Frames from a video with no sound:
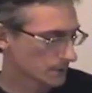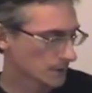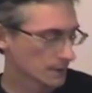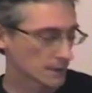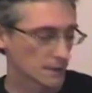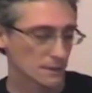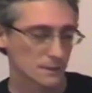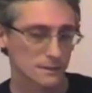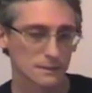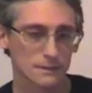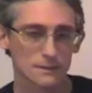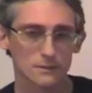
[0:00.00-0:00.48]
thing
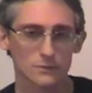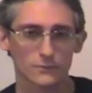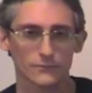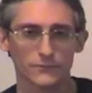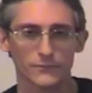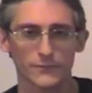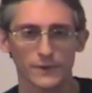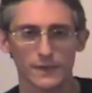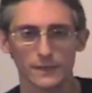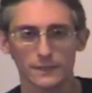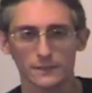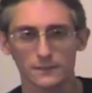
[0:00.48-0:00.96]
is to
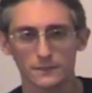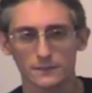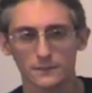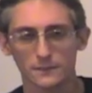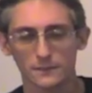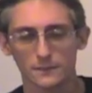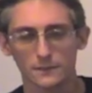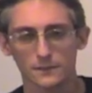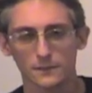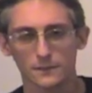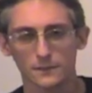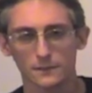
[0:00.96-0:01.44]
find
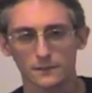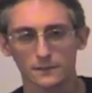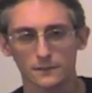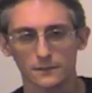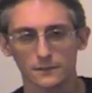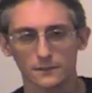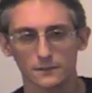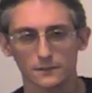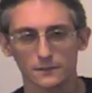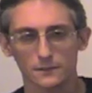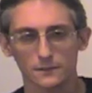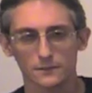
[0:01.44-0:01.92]

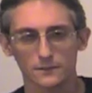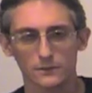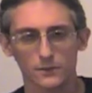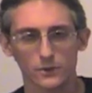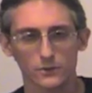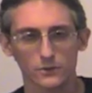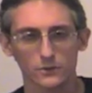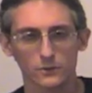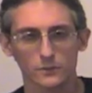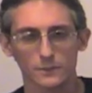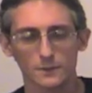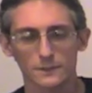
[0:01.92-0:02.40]

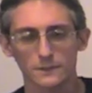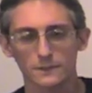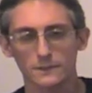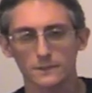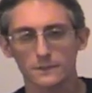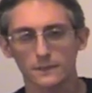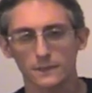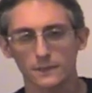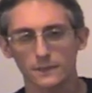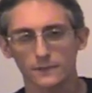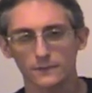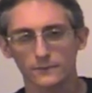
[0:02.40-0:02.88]
documents
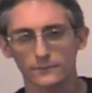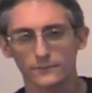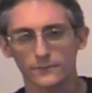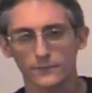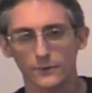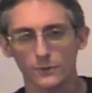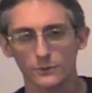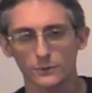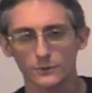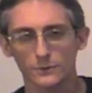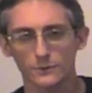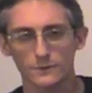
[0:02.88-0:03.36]
and
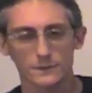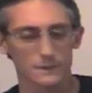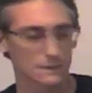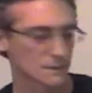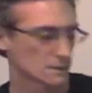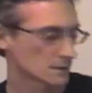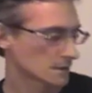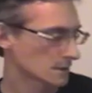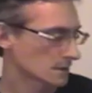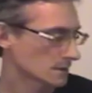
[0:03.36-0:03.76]
photos,